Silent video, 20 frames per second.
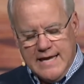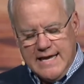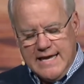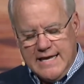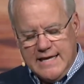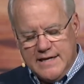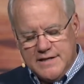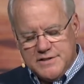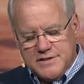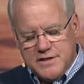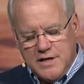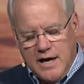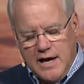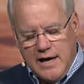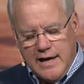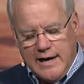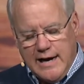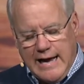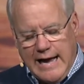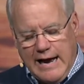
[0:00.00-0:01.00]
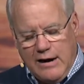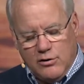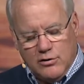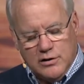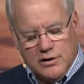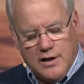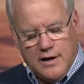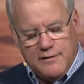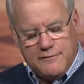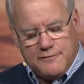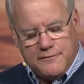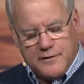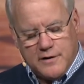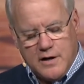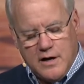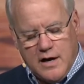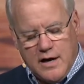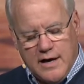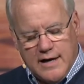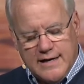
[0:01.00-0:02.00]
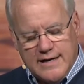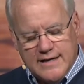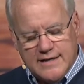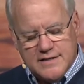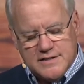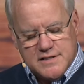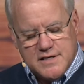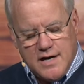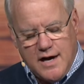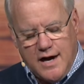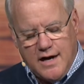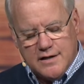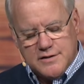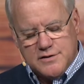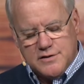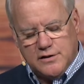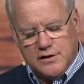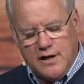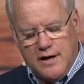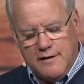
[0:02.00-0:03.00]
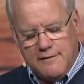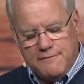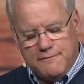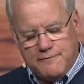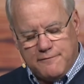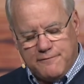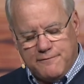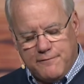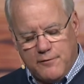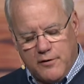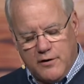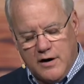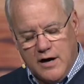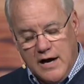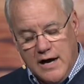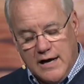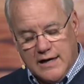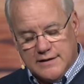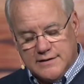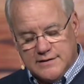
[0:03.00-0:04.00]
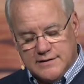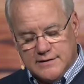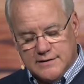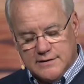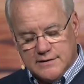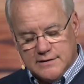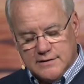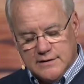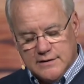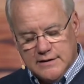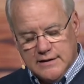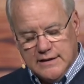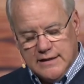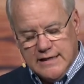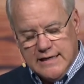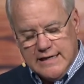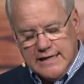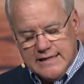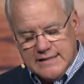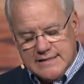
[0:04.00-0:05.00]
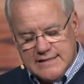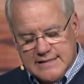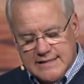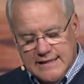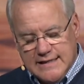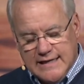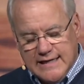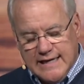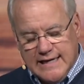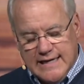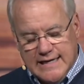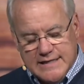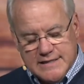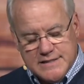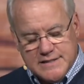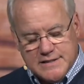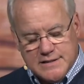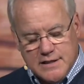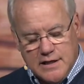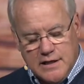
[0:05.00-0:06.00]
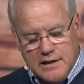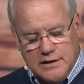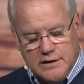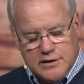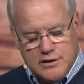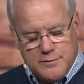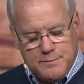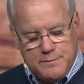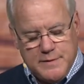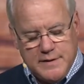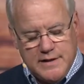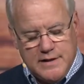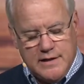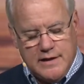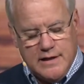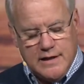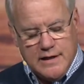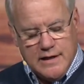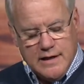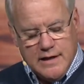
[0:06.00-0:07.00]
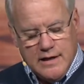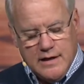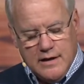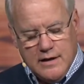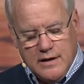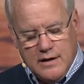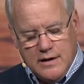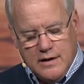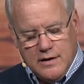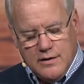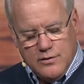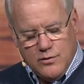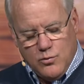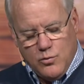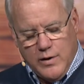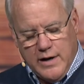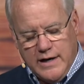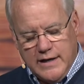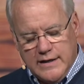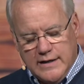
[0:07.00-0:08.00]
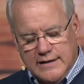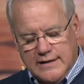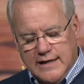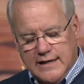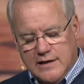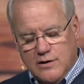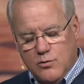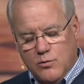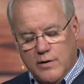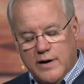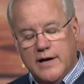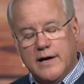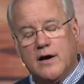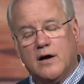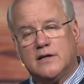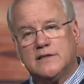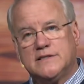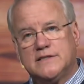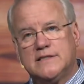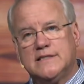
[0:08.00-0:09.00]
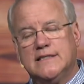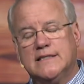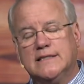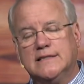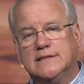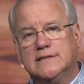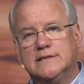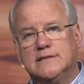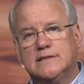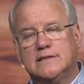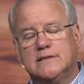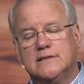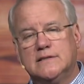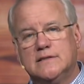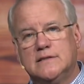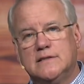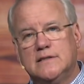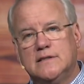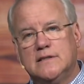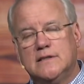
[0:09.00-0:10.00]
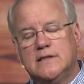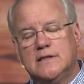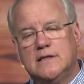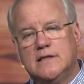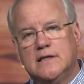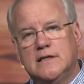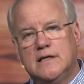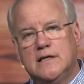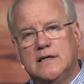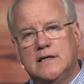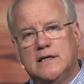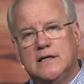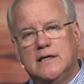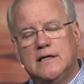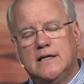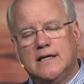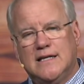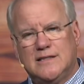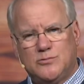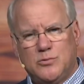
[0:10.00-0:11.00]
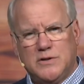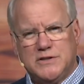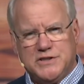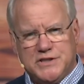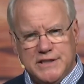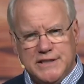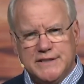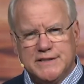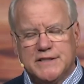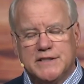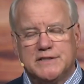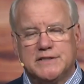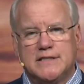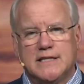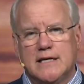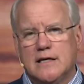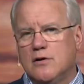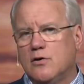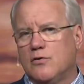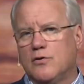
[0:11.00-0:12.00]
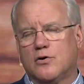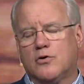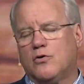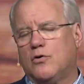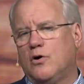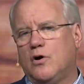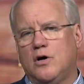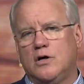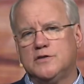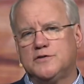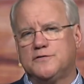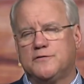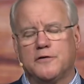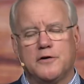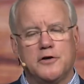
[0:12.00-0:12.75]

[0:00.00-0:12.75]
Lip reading: It is not our love for God, it is God's love for us in sending His Son to be the way to take away our sins. That's what Jesus did on the cross for